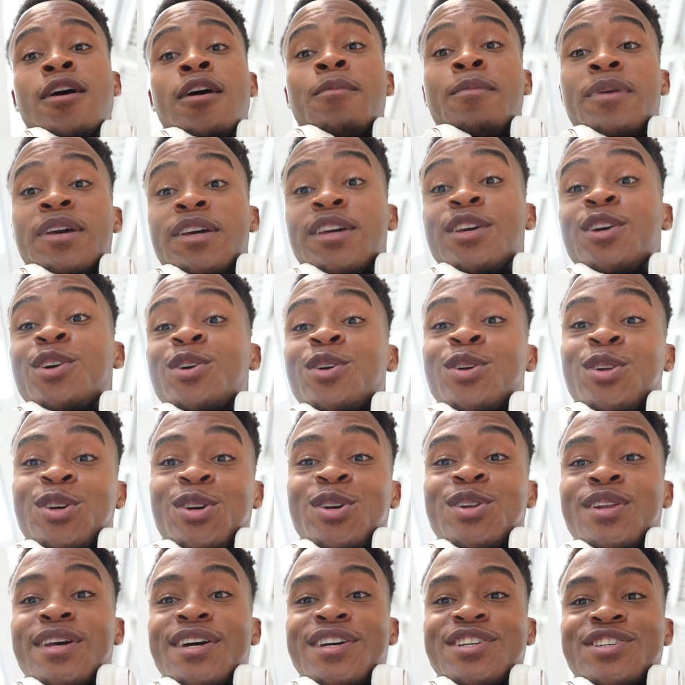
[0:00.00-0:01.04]
making good
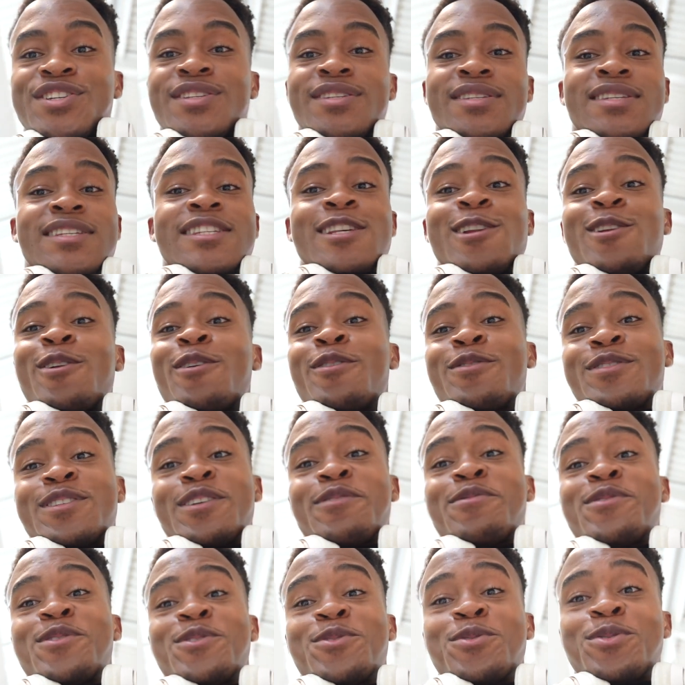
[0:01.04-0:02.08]
connections, there's a lot of
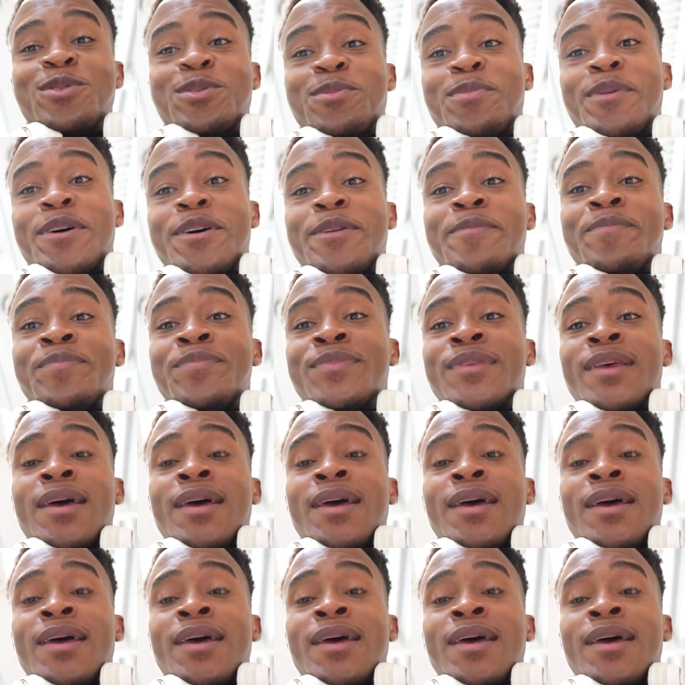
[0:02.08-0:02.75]
stuff we talked about.